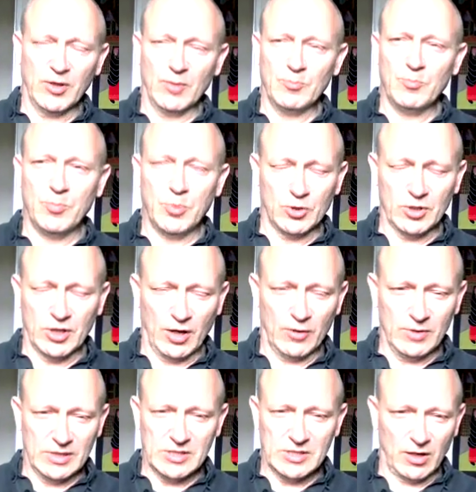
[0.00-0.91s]
The
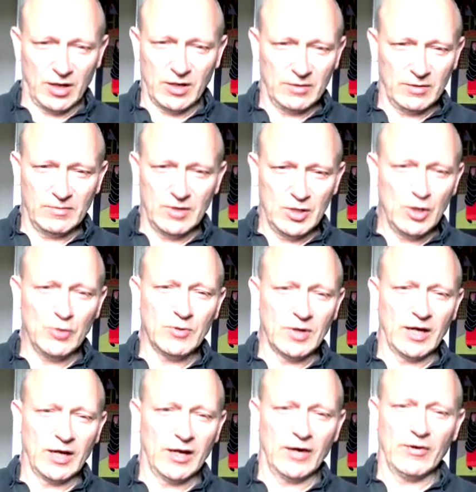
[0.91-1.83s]
Buddha is like a
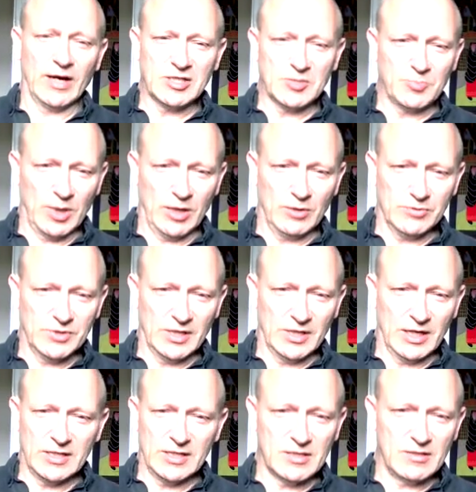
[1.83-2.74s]
nuclear
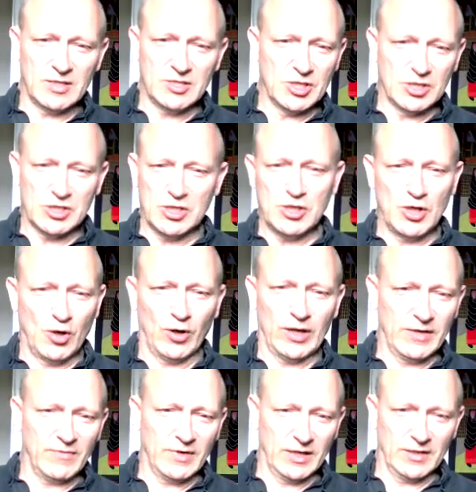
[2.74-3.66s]
explosion. It's just not
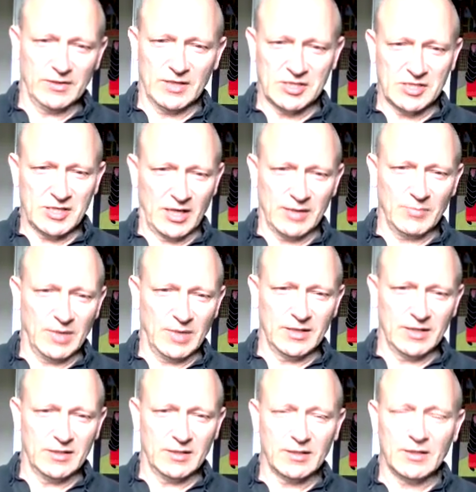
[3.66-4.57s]
even in the same
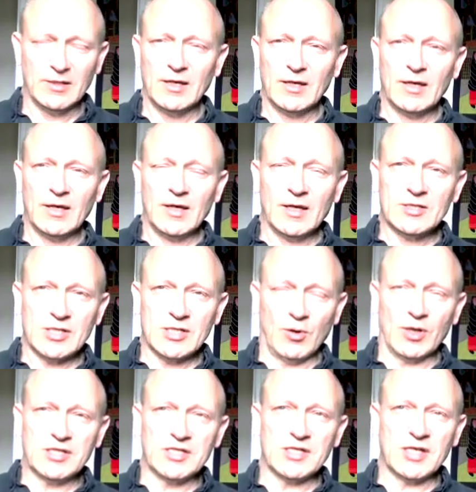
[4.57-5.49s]
league.
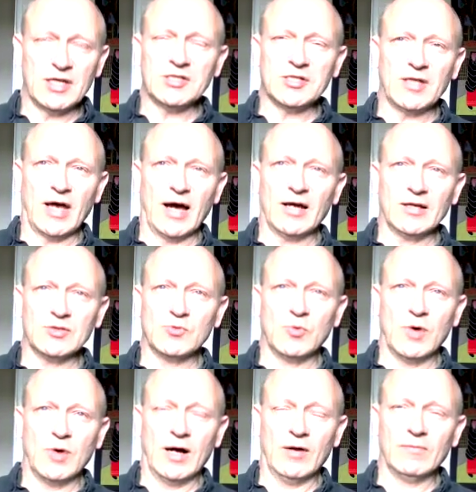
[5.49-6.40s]
So I teach that as
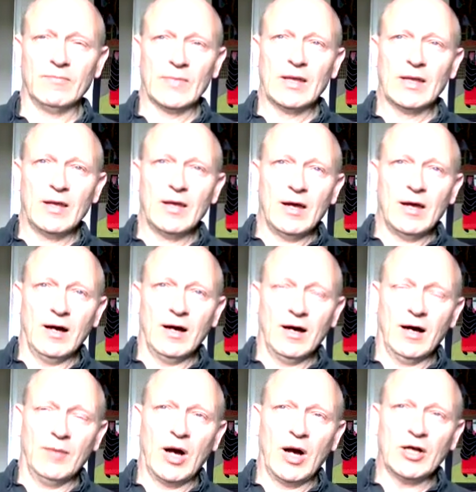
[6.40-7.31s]
well.
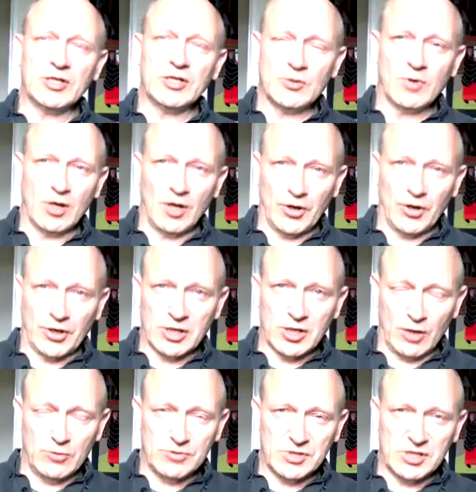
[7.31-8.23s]
I do a lot of
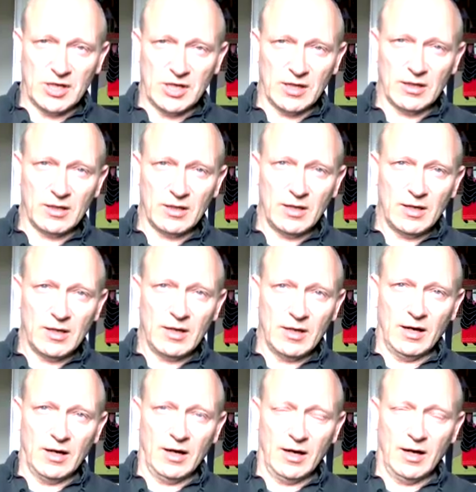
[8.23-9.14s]
coaching,
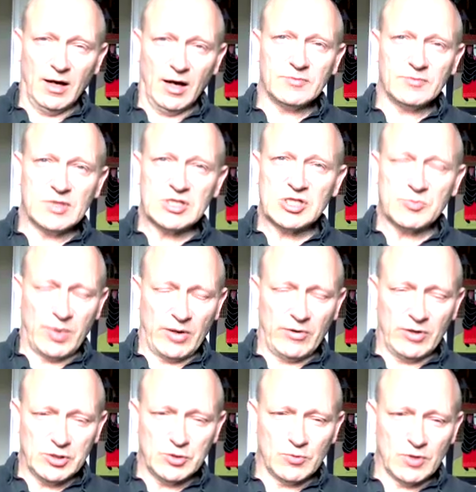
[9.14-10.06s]

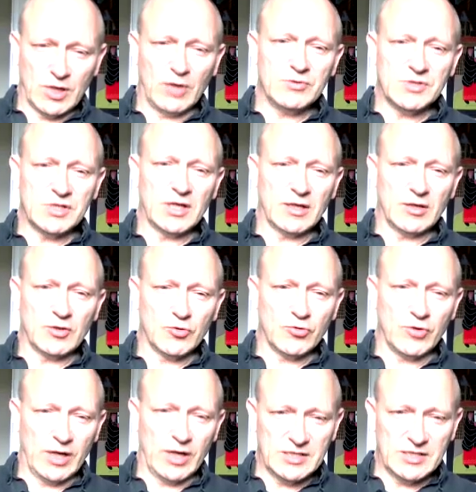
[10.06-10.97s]
spiritual coaching,
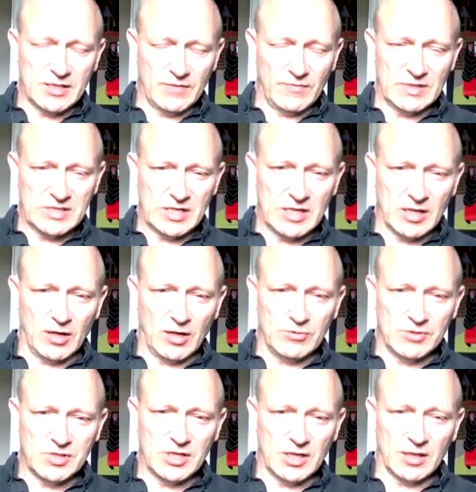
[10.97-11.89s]
creativity
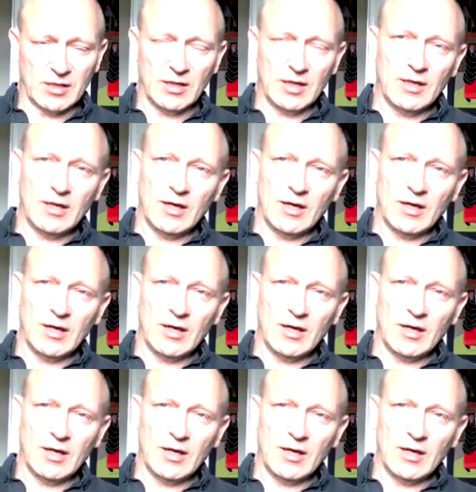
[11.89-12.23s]
coaching.